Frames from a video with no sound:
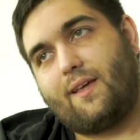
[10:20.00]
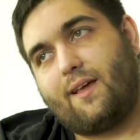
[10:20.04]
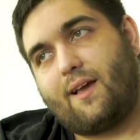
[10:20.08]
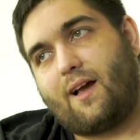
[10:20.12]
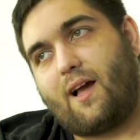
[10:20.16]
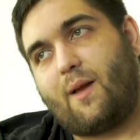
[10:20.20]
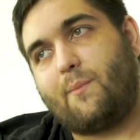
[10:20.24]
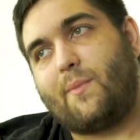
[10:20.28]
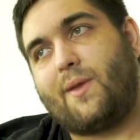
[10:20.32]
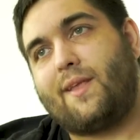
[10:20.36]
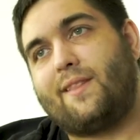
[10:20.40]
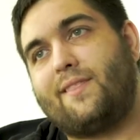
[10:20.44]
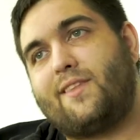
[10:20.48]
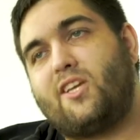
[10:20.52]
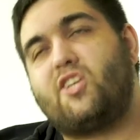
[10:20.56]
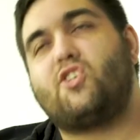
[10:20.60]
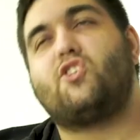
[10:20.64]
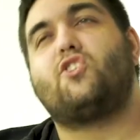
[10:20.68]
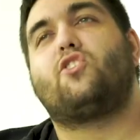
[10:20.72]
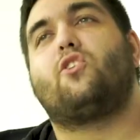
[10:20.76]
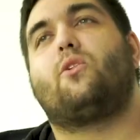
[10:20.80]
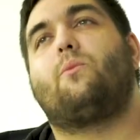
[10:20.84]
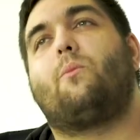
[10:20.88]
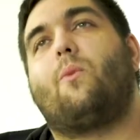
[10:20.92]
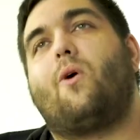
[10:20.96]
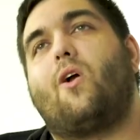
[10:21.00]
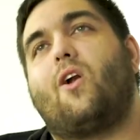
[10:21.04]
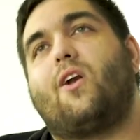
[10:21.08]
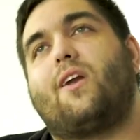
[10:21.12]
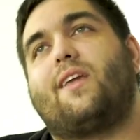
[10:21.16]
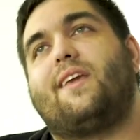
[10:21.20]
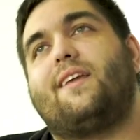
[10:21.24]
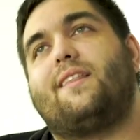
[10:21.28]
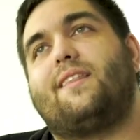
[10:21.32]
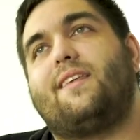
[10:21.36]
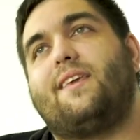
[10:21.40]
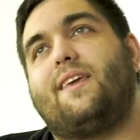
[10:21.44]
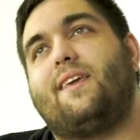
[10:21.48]
I mean, digital
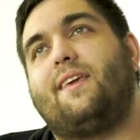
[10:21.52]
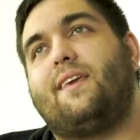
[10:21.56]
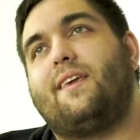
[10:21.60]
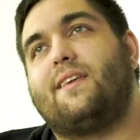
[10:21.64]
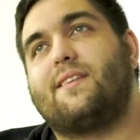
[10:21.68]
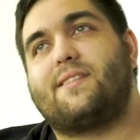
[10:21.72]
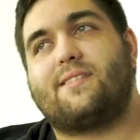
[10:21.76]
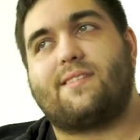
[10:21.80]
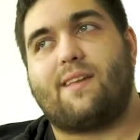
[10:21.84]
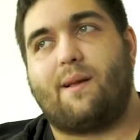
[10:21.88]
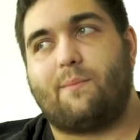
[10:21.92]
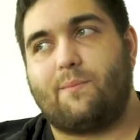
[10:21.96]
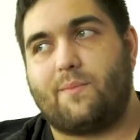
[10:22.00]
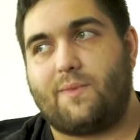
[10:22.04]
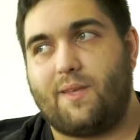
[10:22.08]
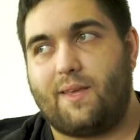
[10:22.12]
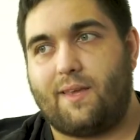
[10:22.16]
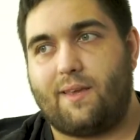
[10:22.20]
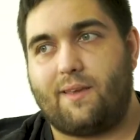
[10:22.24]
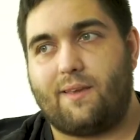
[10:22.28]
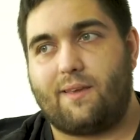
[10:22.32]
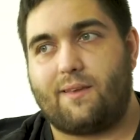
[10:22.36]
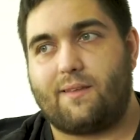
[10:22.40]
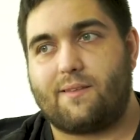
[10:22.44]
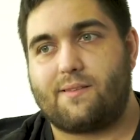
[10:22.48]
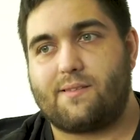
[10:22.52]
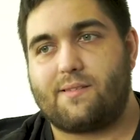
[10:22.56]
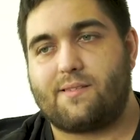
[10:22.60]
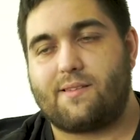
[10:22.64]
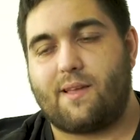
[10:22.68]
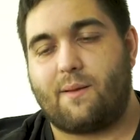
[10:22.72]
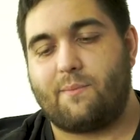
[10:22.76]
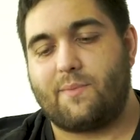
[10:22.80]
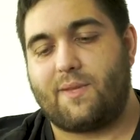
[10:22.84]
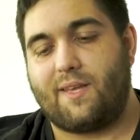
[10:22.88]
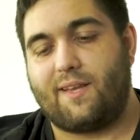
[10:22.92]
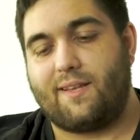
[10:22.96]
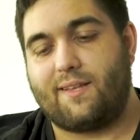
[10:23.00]
marketing is something
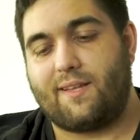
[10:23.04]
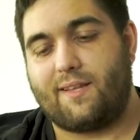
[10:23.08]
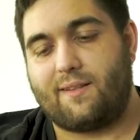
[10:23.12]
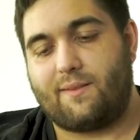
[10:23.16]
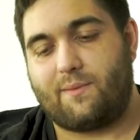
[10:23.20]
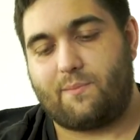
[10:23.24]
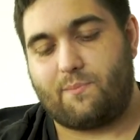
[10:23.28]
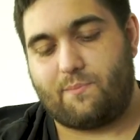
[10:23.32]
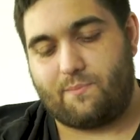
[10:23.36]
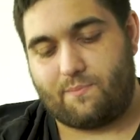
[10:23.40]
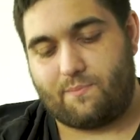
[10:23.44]
that